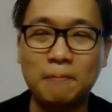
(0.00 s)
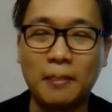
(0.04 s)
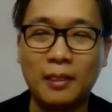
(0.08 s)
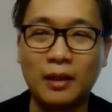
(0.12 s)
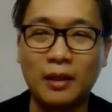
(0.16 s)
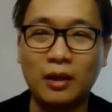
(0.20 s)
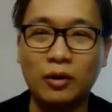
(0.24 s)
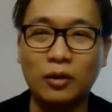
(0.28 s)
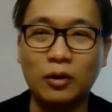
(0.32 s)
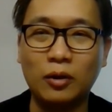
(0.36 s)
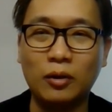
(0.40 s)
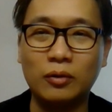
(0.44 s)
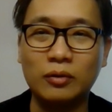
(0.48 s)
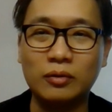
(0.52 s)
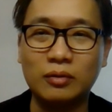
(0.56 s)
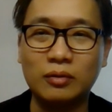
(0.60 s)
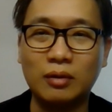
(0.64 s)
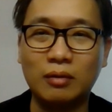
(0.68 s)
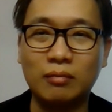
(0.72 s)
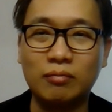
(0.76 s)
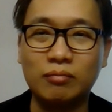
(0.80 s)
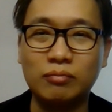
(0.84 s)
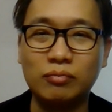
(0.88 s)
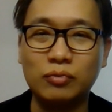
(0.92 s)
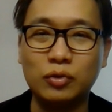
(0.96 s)
you know,
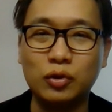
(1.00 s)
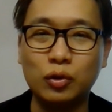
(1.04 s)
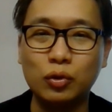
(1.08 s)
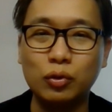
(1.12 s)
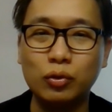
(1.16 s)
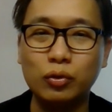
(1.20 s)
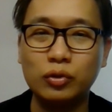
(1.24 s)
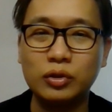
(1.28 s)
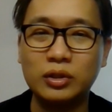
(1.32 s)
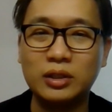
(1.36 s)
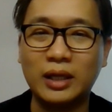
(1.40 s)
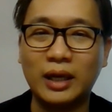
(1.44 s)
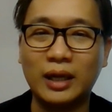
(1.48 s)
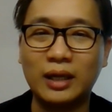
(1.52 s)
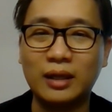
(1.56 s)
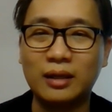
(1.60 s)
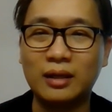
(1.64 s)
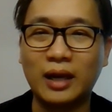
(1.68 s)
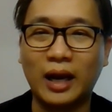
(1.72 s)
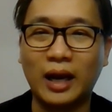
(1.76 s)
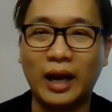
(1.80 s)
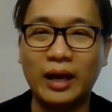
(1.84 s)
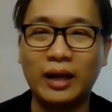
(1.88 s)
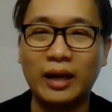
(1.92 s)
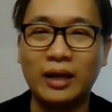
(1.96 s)
use that
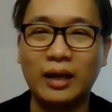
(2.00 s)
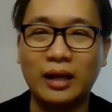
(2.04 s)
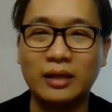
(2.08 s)
kind